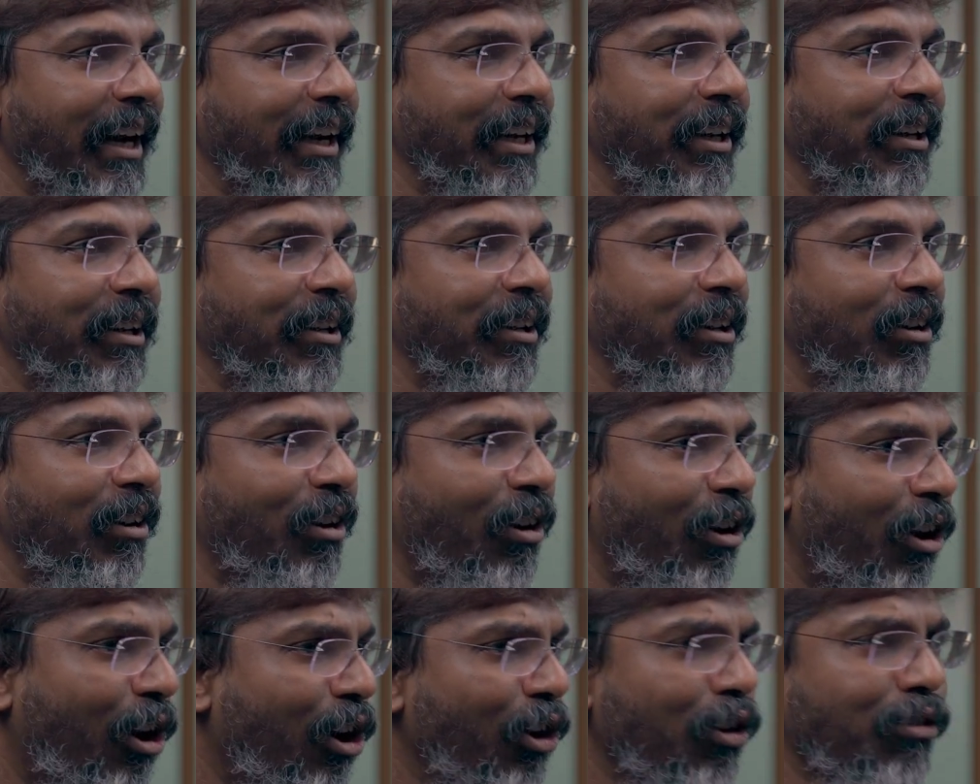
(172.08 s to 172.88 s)
And
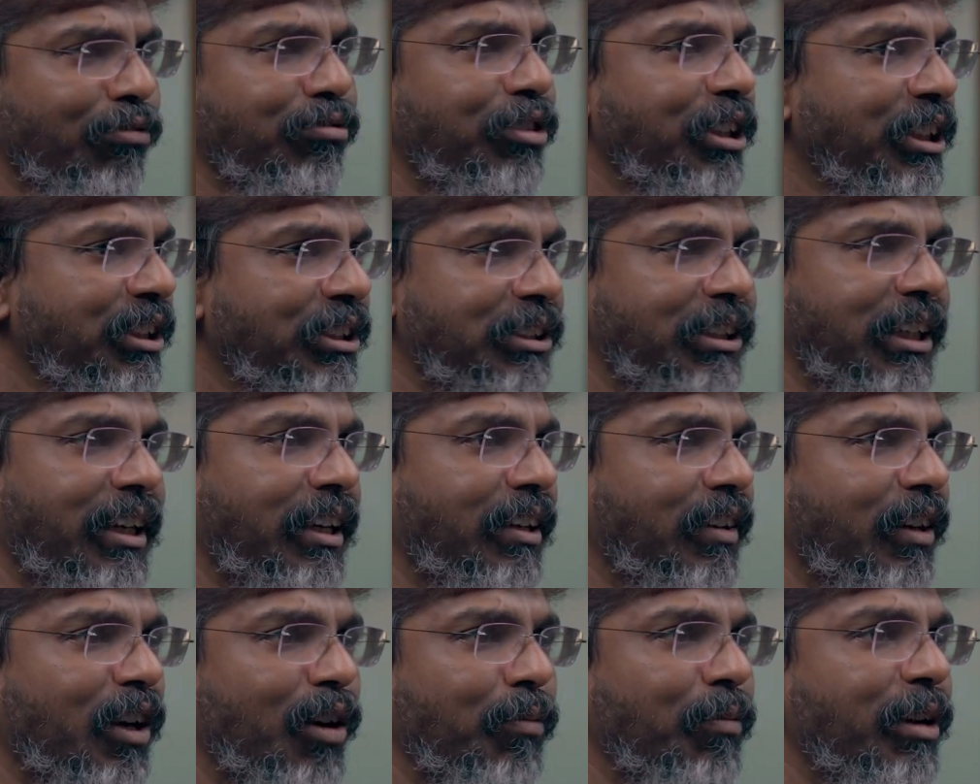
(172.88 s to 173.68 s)
all of these
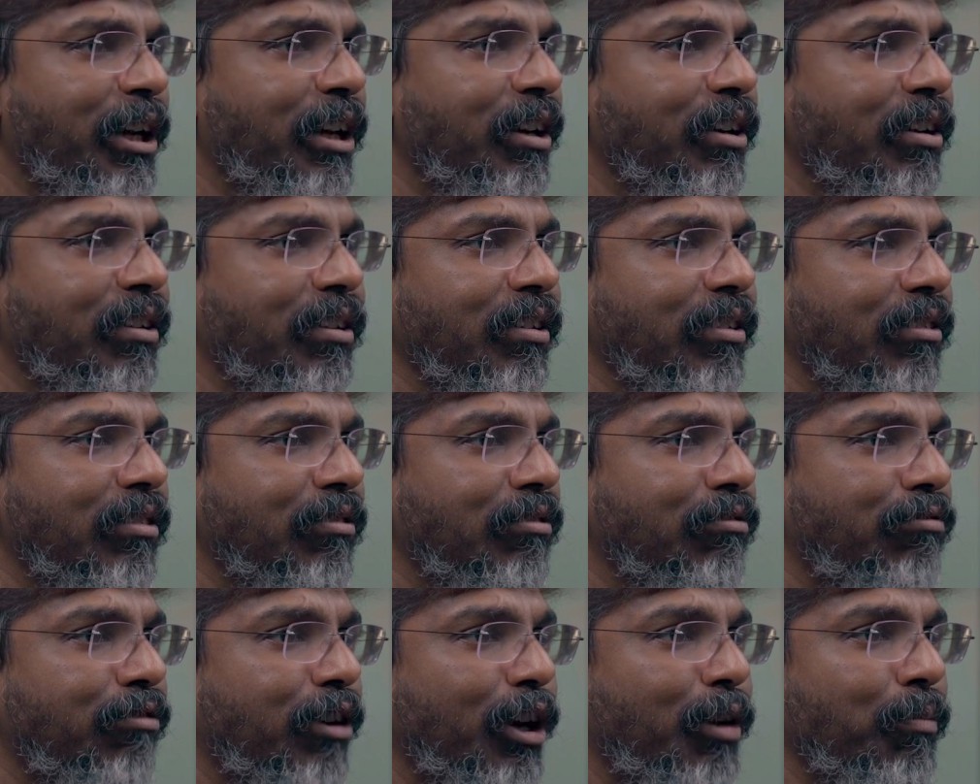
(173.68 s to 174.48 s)
are coming
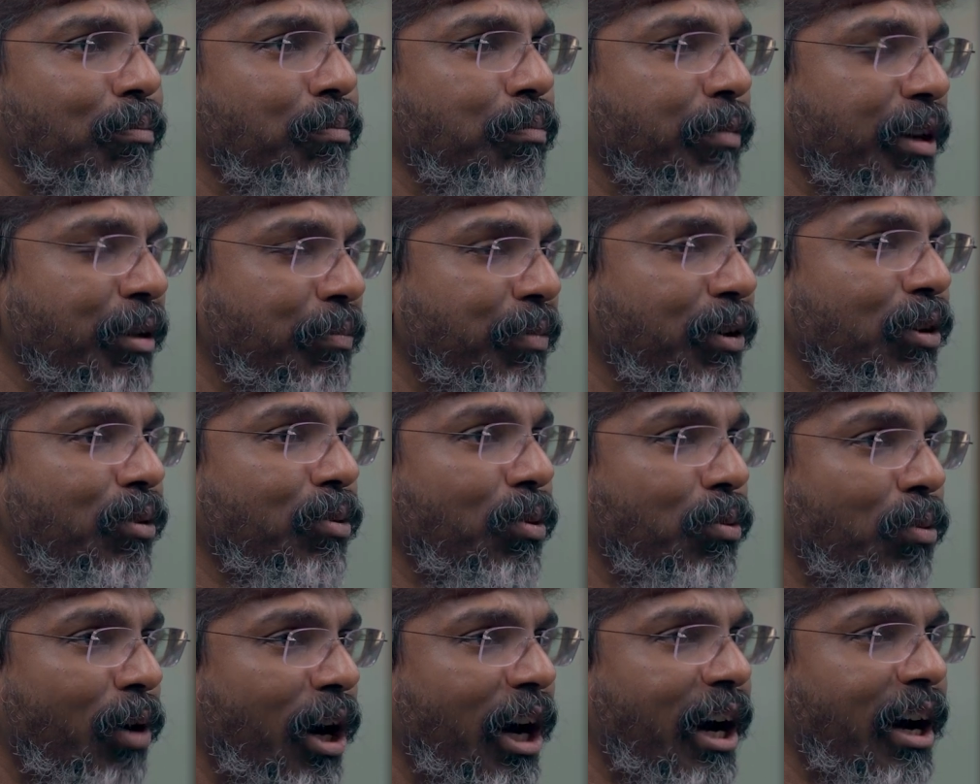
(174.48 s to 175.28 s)
from
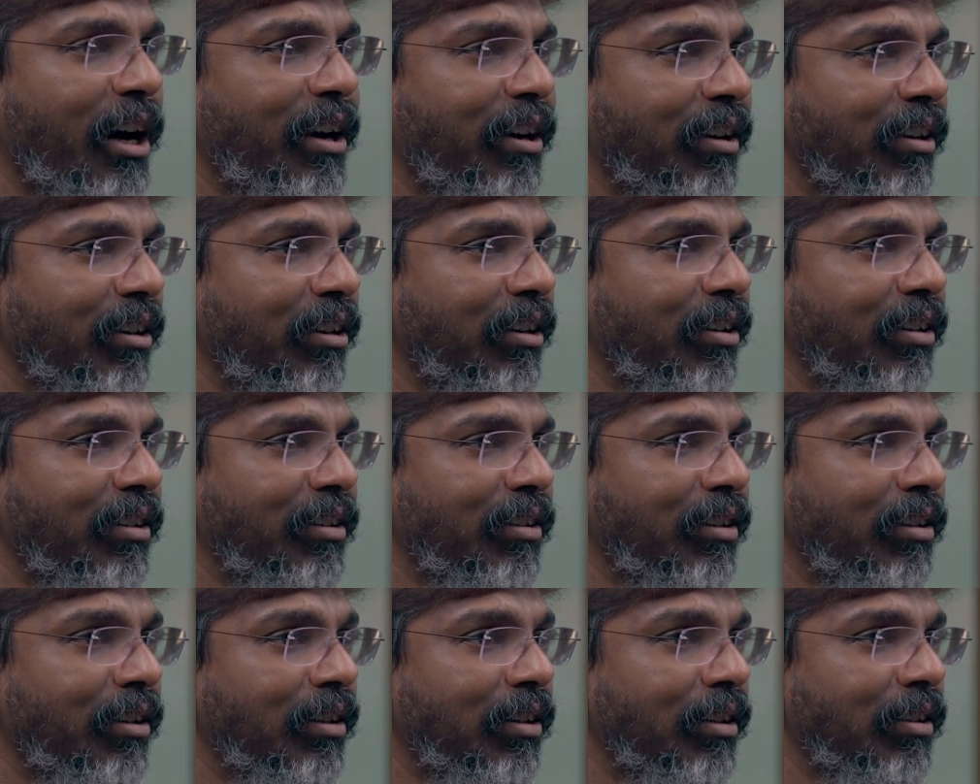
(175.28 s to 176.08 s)
people who are
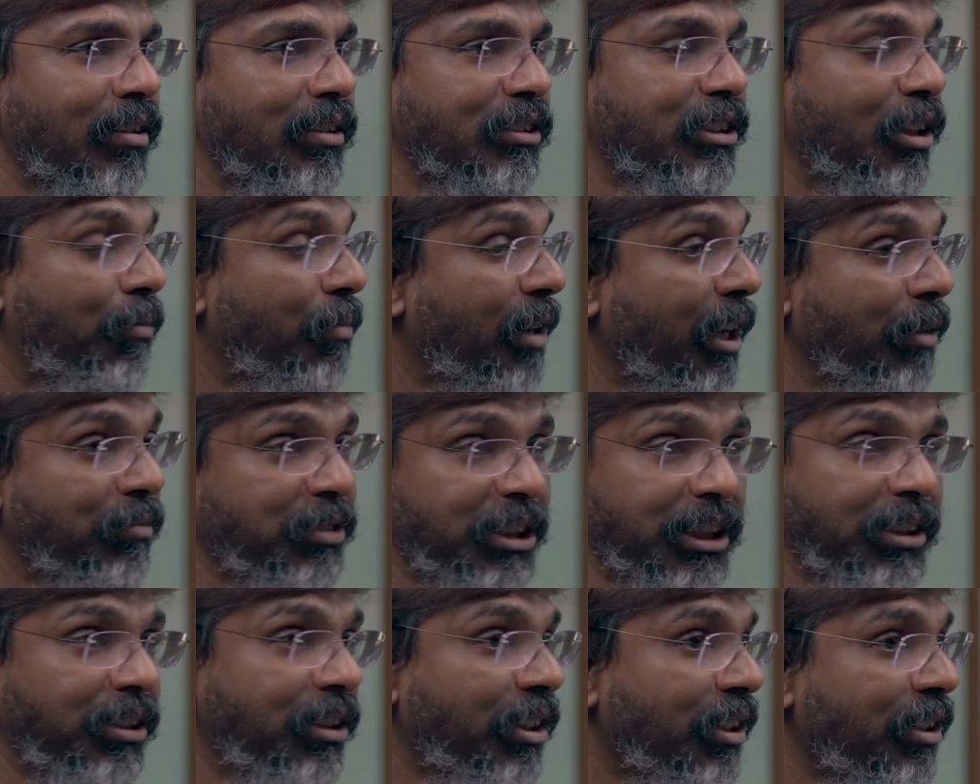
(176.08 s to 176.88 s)

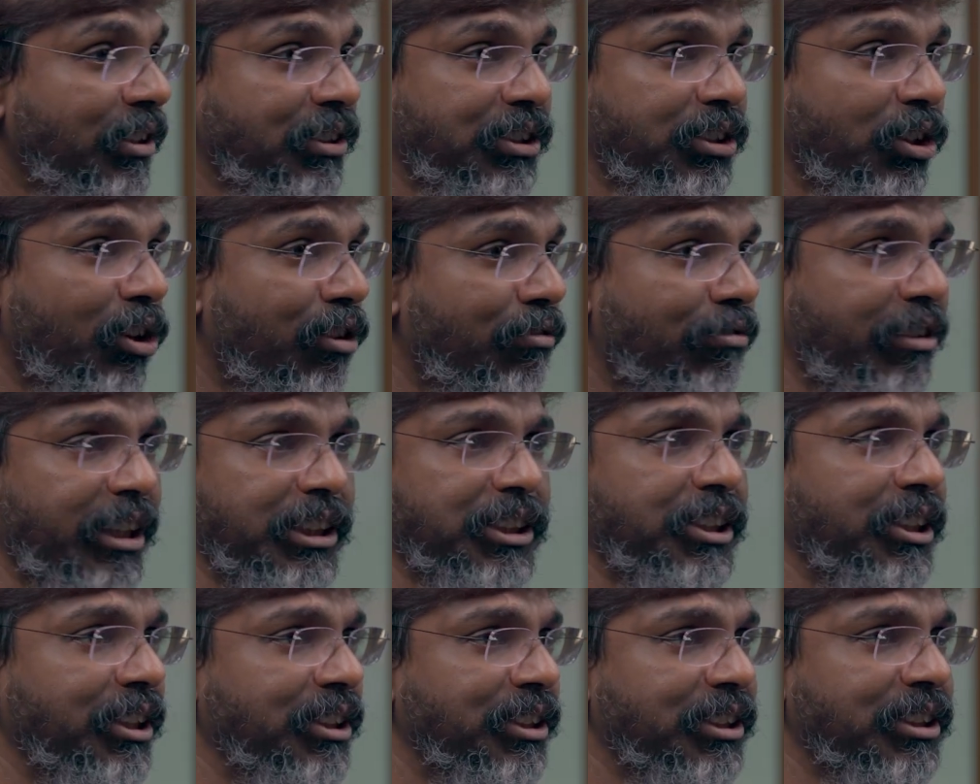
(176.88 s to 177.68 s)
sometimes interns or
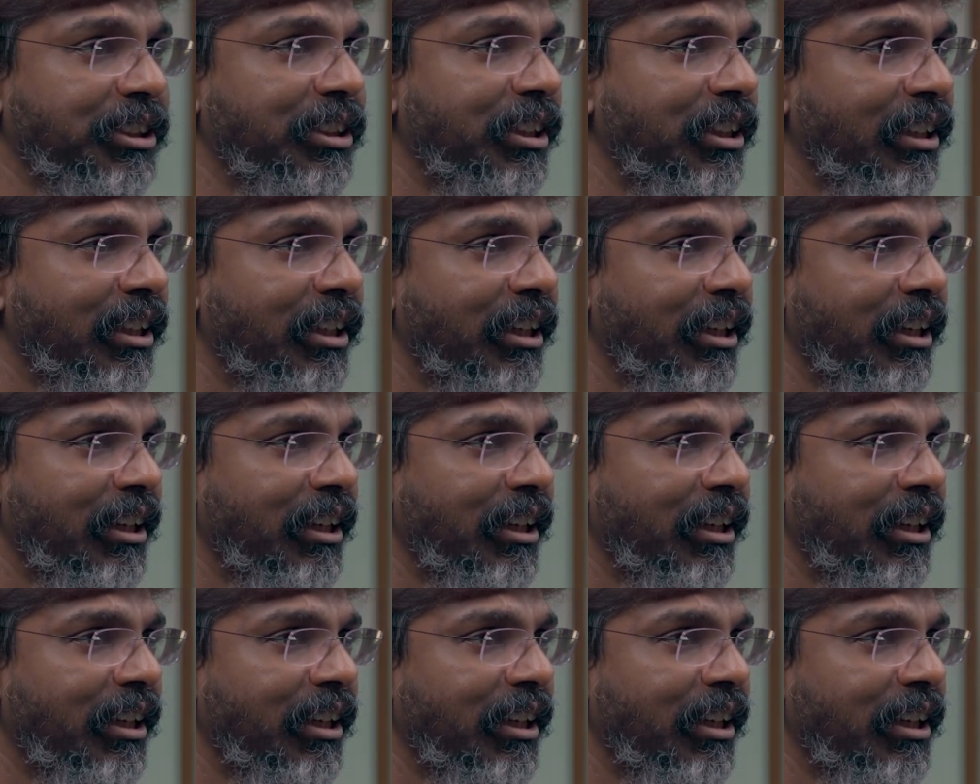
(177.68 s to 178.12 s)
freshers.